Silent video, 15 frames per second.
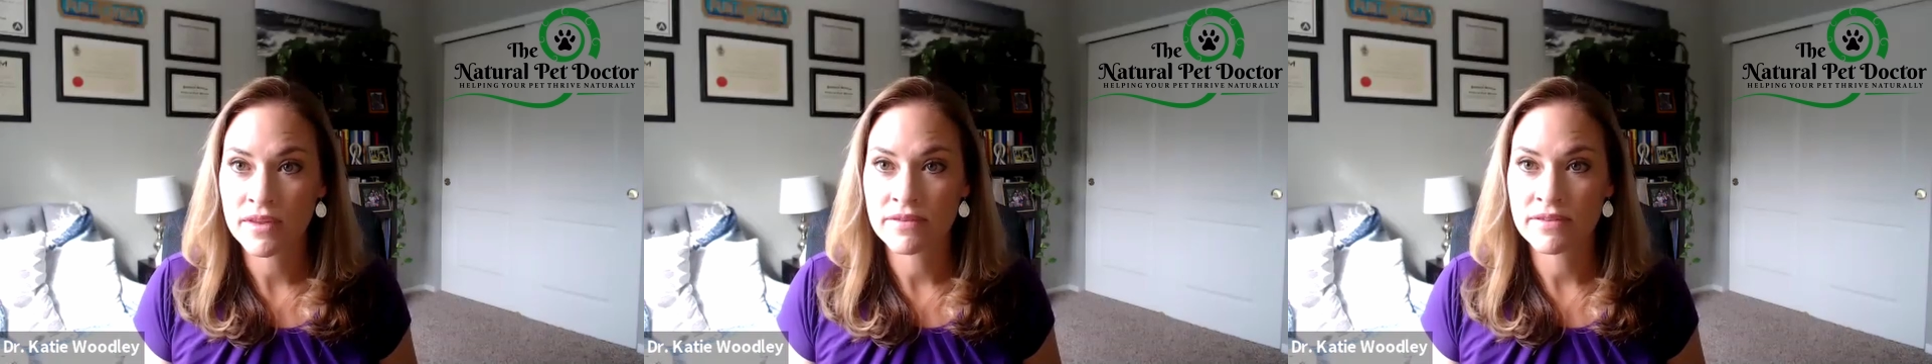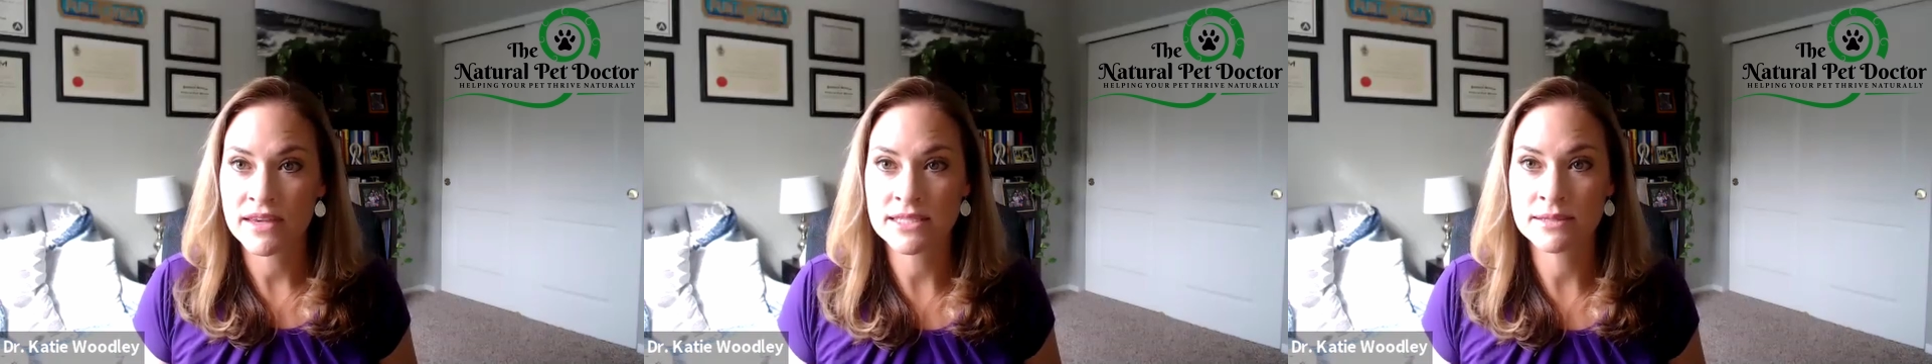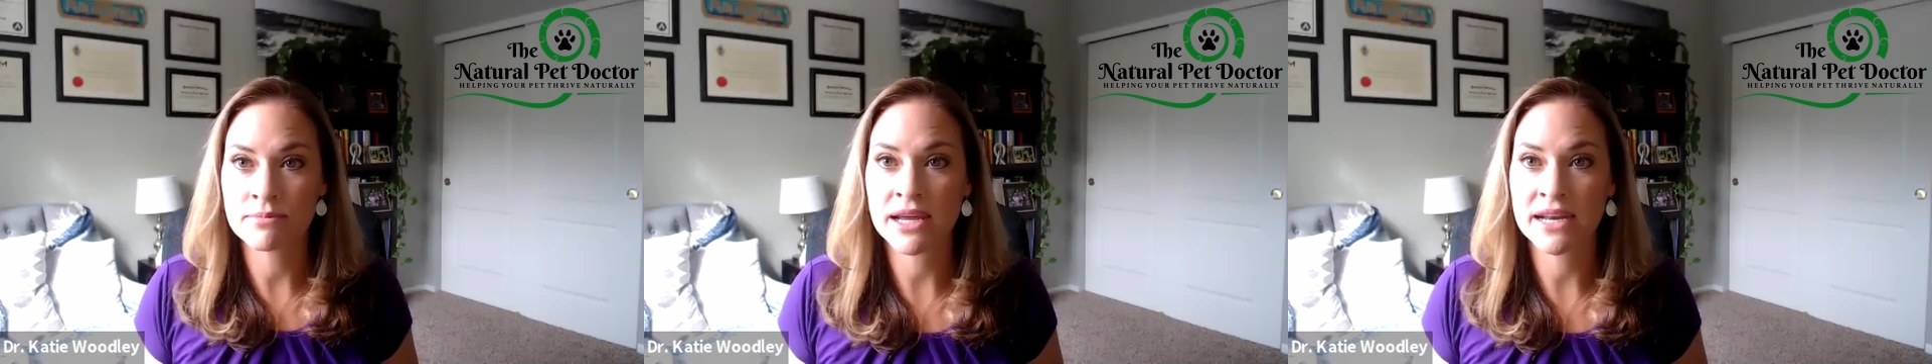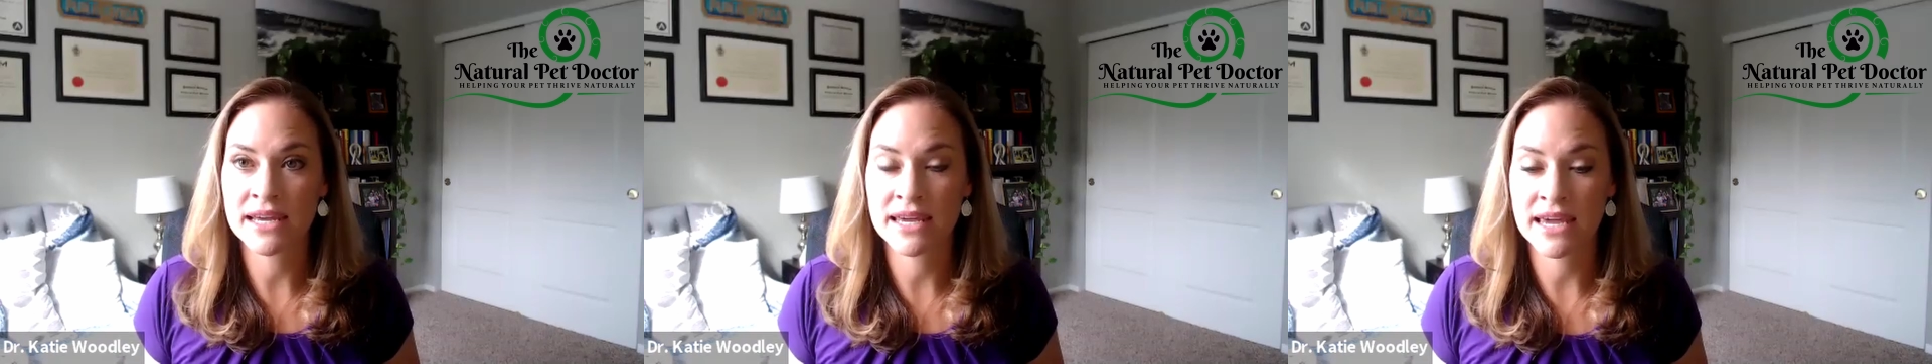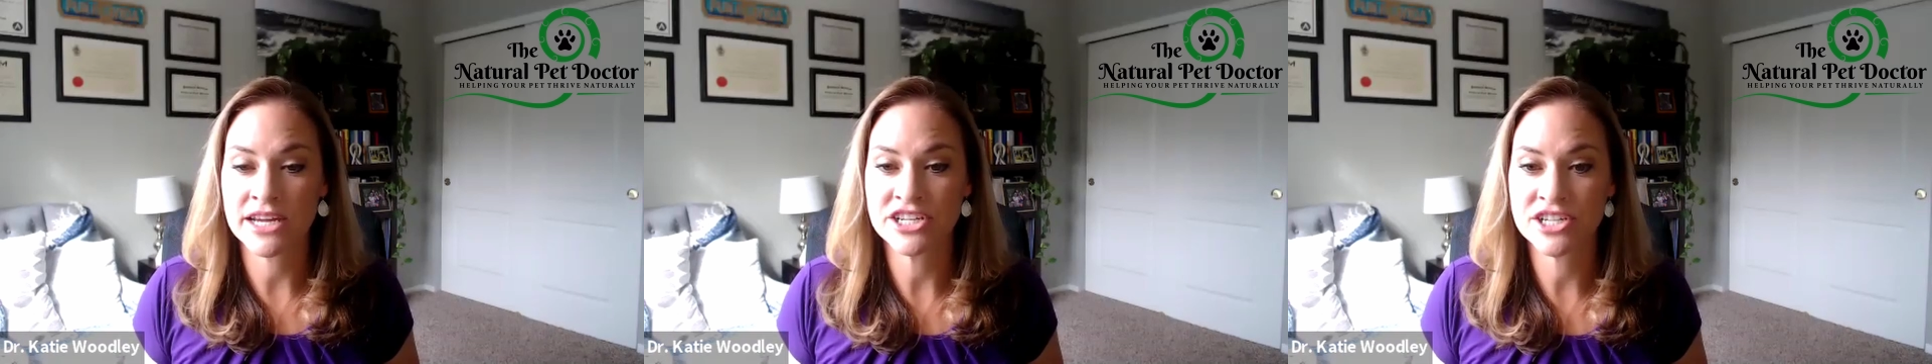these
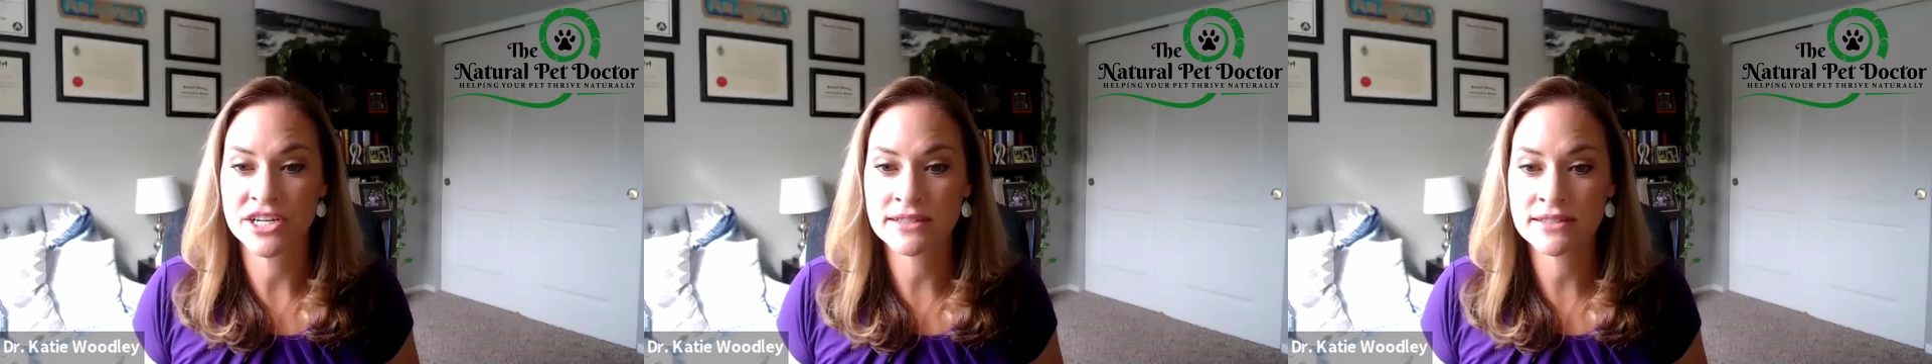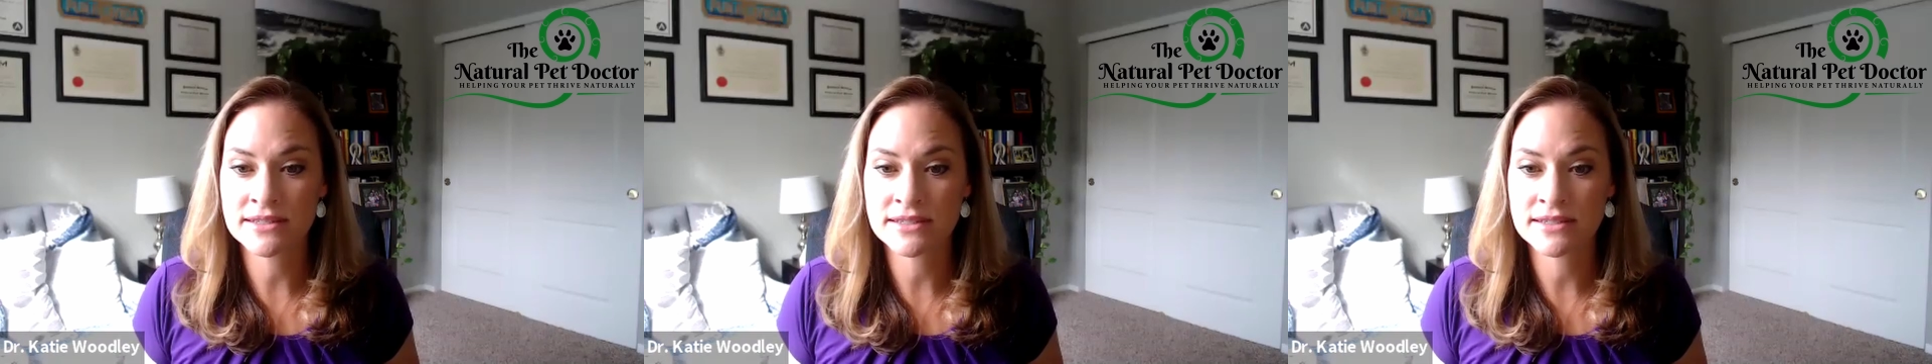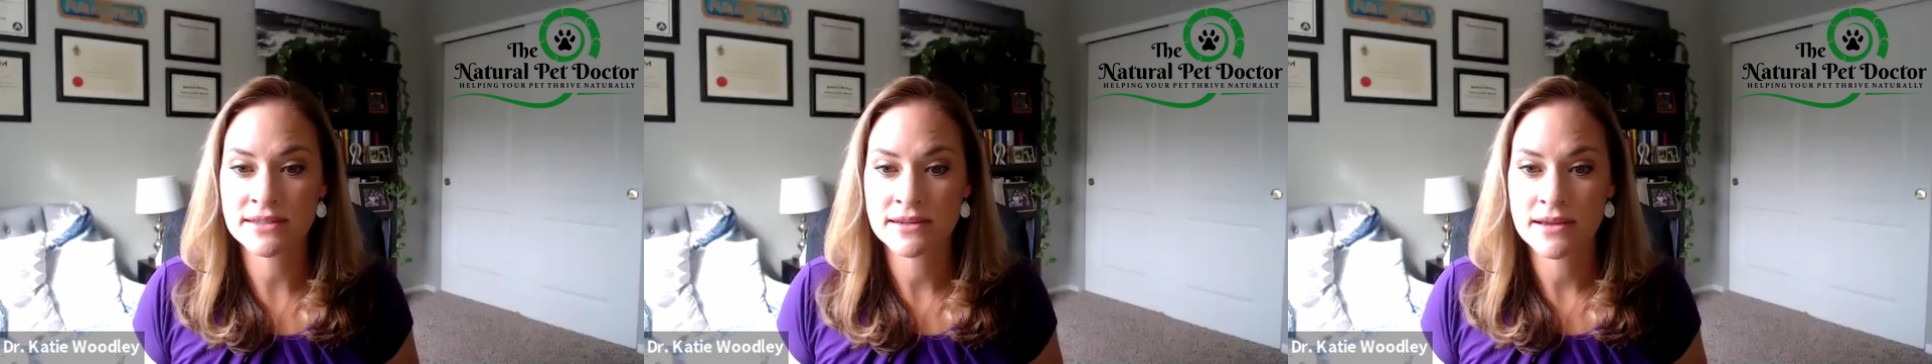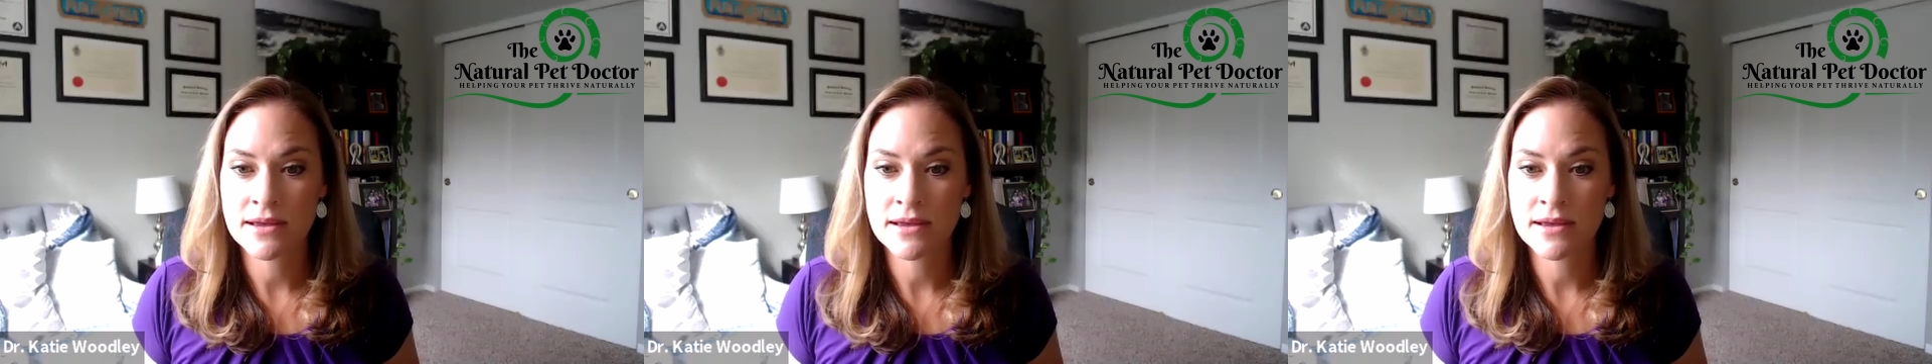medications,